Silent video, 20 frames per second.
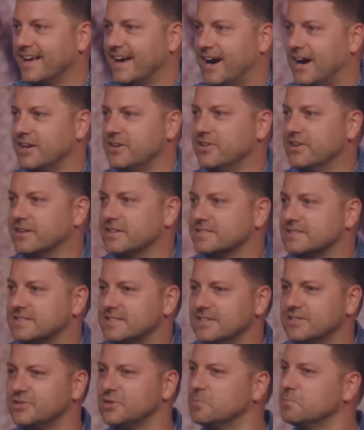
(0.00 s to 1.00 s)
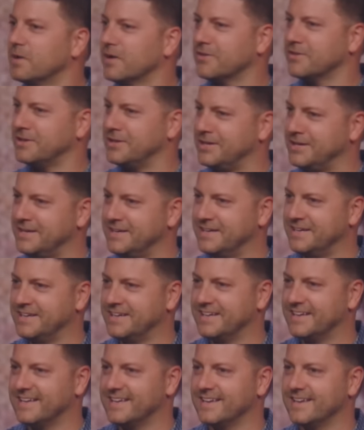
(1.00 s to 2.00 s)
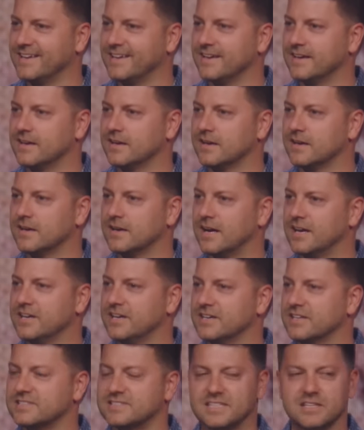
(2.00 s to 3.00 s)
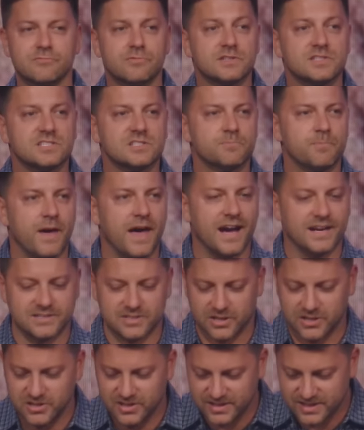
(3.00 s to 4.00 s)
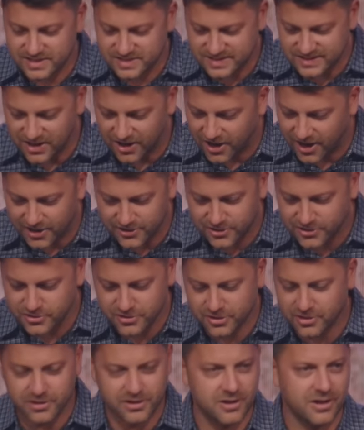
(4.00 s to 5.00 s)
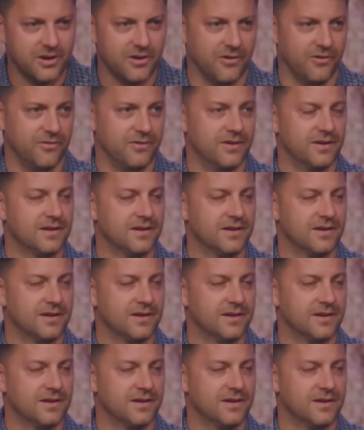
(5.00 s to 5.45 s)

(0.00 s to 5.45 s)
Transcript: are you going to see humility? Are you going to see respect? Are you going to see honor? No, no, no.